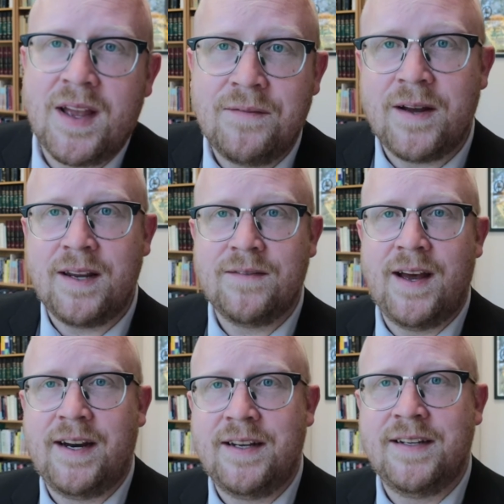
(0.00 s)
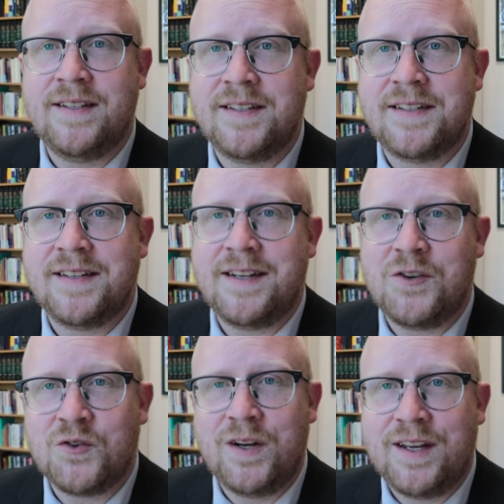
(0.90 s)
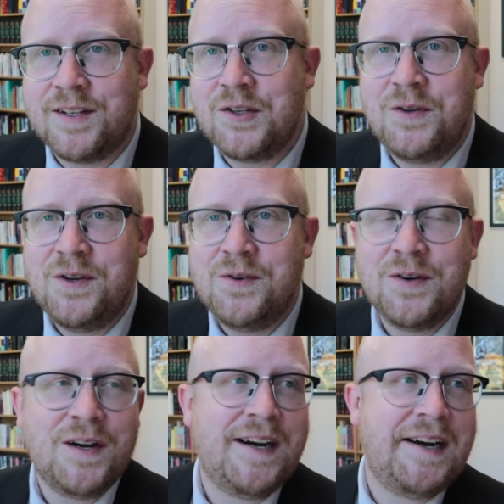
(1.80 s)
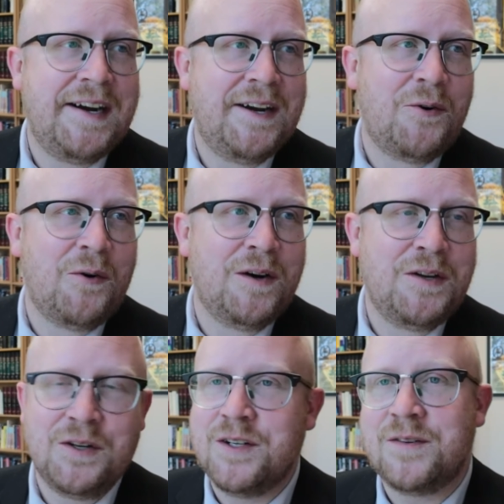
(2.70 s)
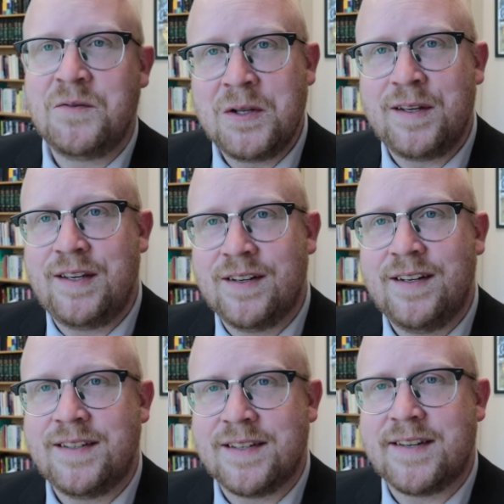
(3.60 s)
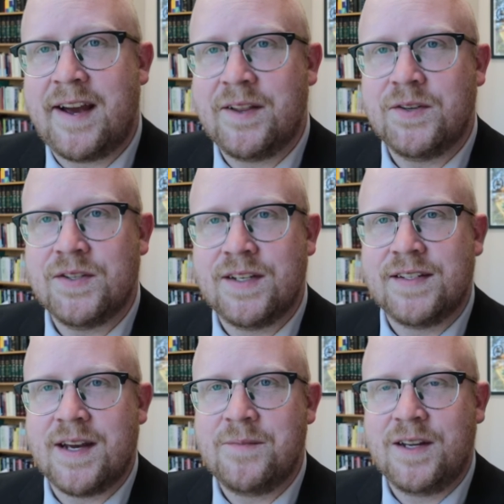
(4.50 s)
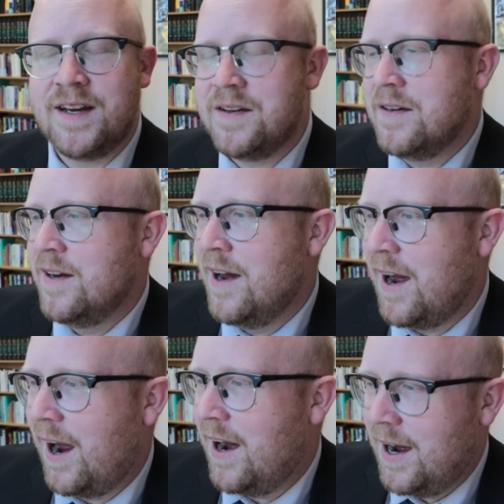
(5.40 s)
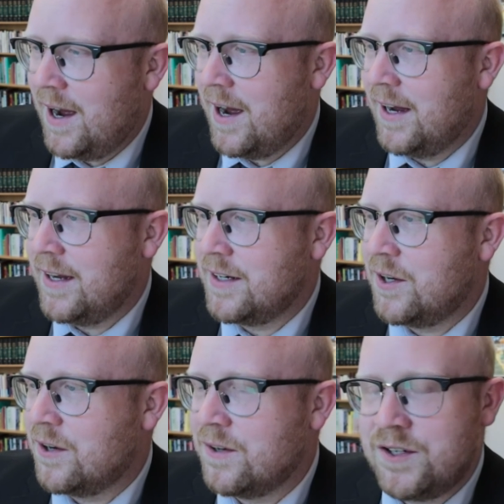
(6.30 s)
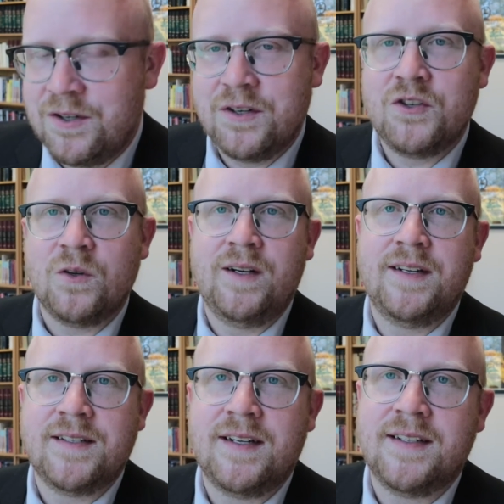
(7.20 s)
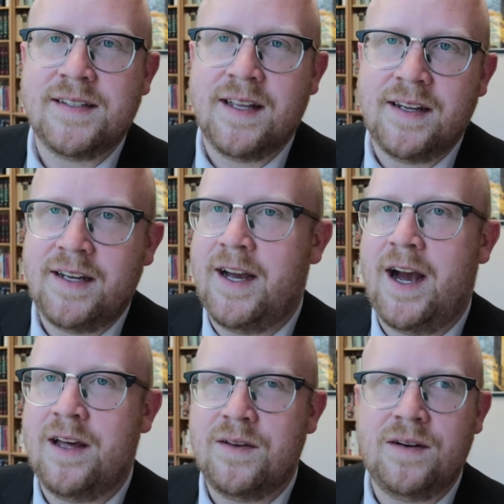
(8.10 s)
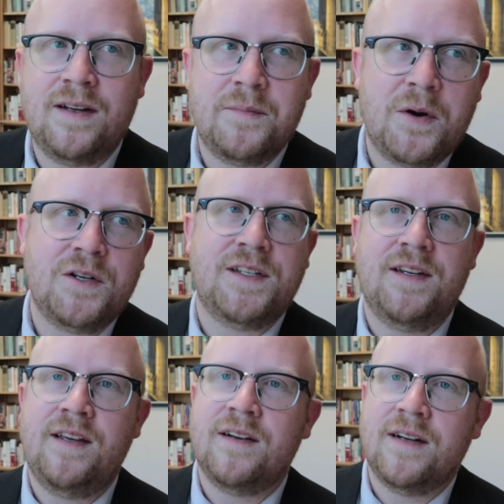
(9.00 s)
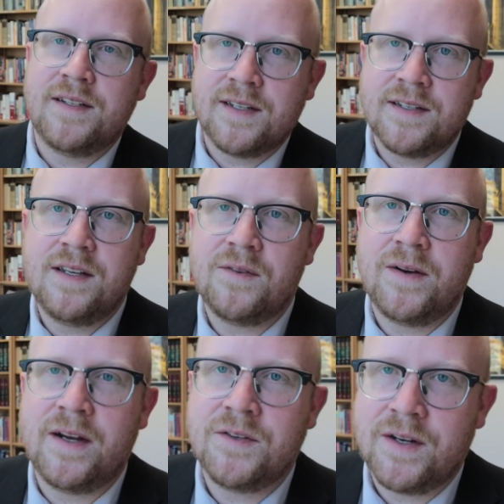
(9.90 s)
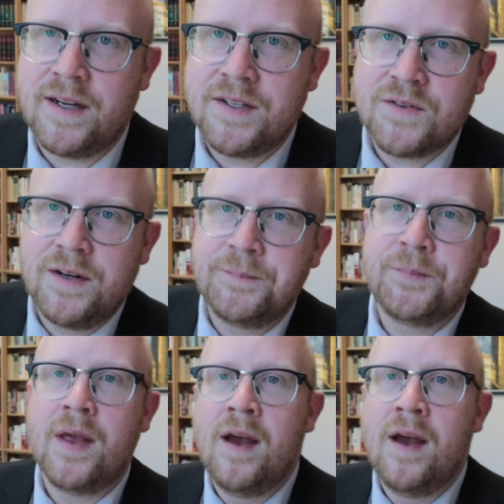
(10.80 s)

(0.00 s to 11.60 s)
If any of that is intriguing to you, or you're just really curious as to how those things come together, I encourage you to join us on Sunday, either in person here at 6300 A Street,